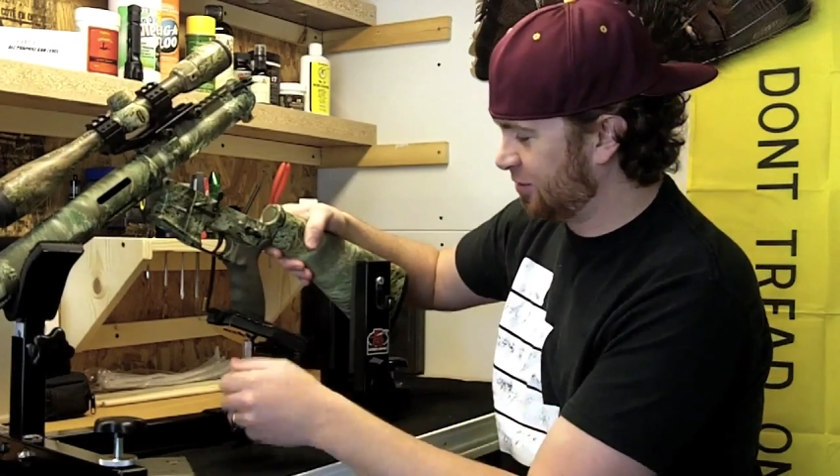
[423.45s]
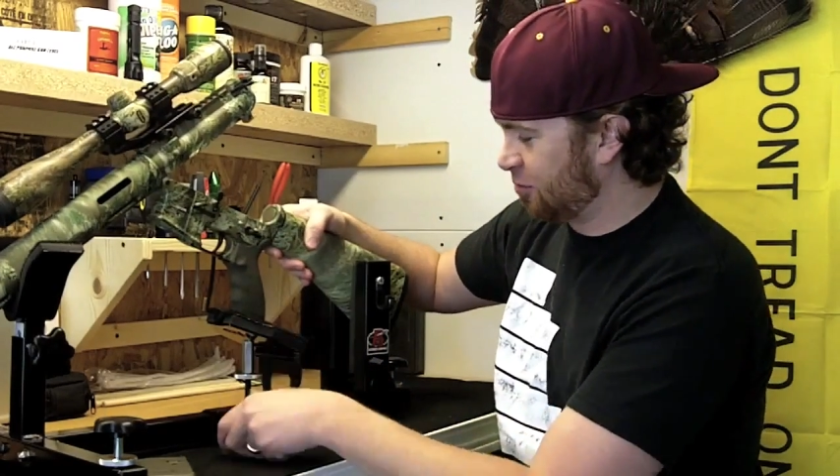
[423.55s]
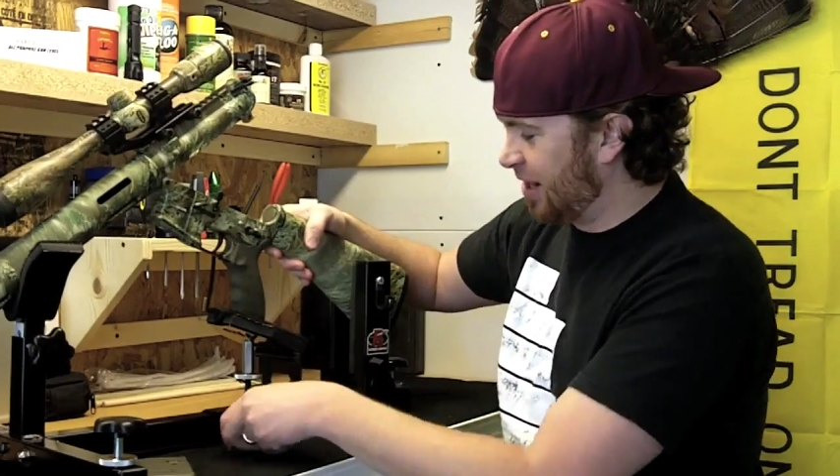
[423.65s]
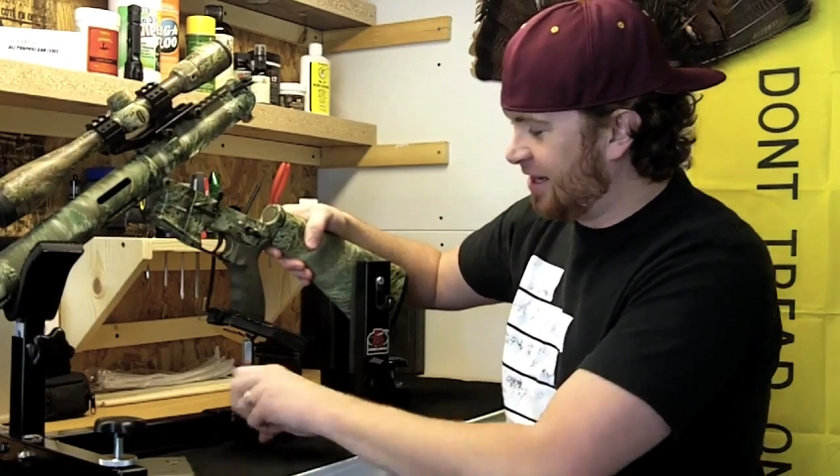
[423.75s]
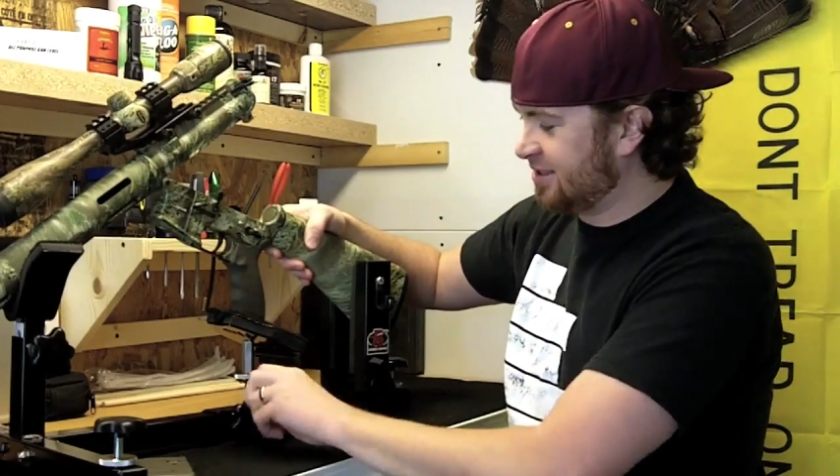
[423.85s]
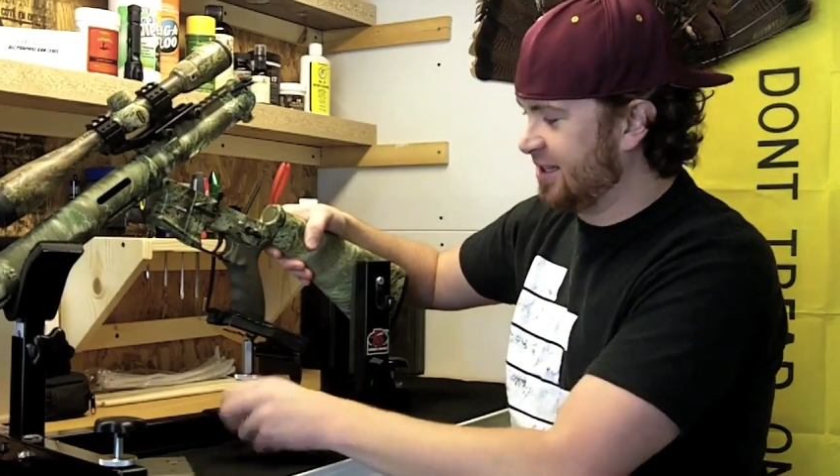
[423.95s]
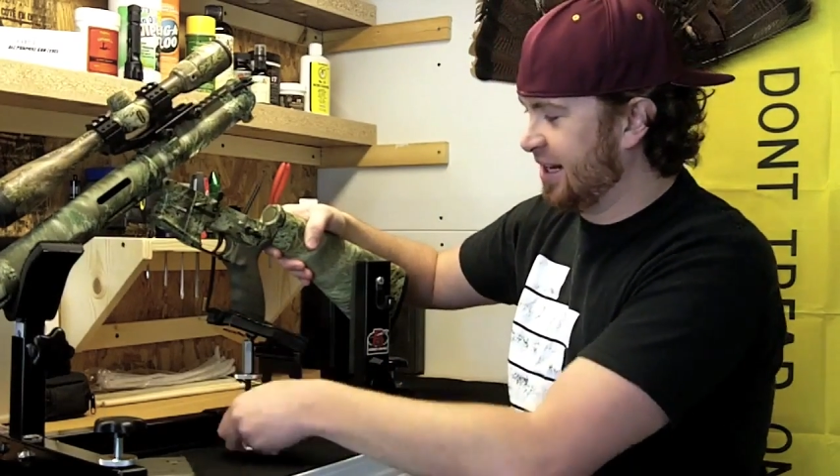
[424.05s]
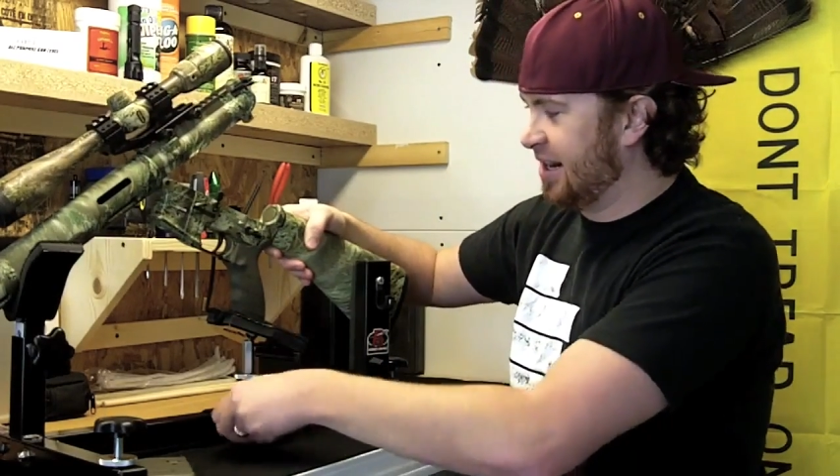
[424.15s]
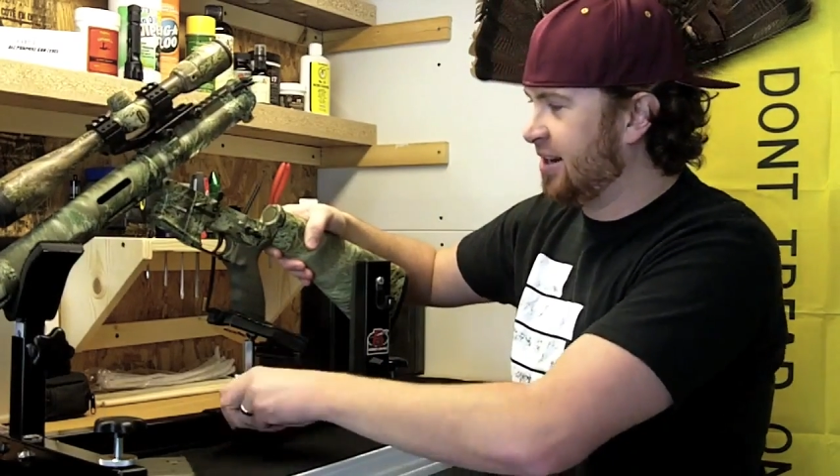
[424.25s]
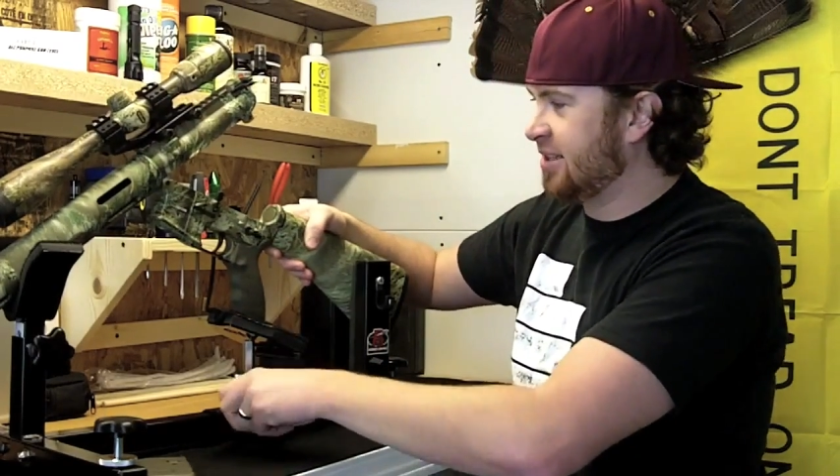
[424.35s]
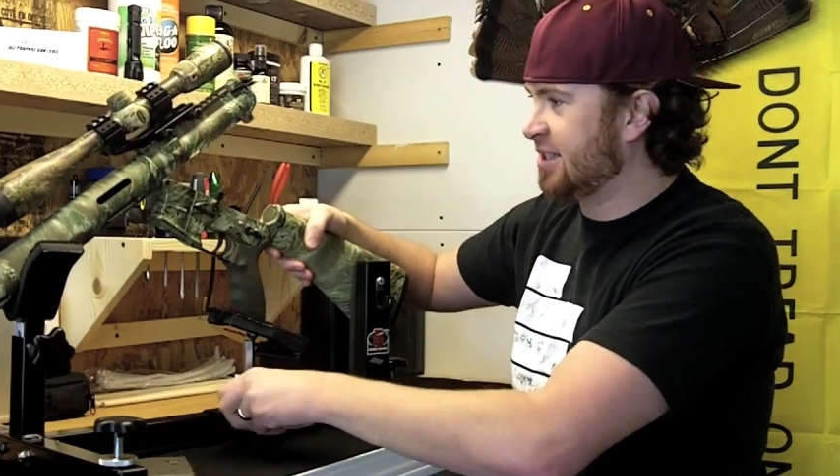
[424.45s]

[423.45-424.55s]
the rest there,